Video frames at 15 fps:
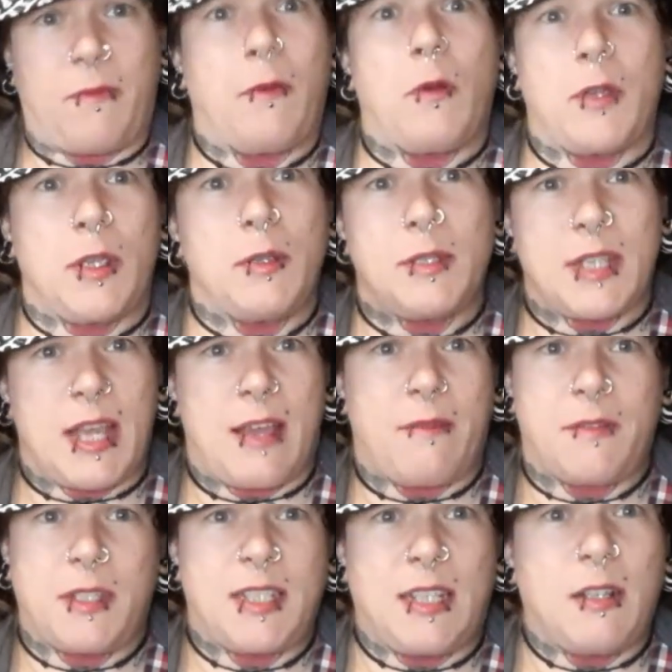for you to
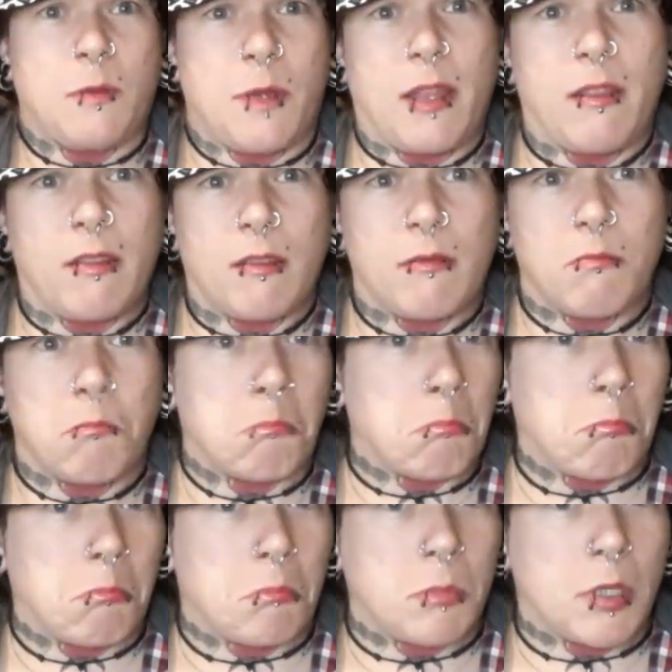have to deal with,
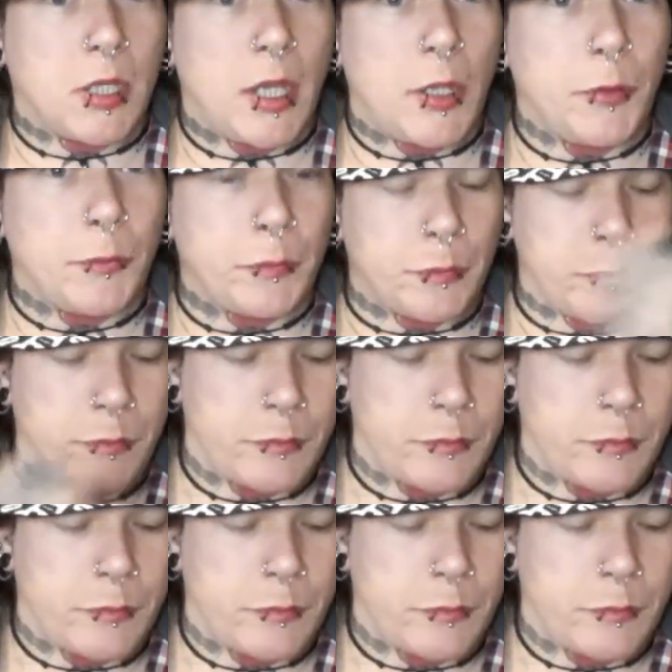you know?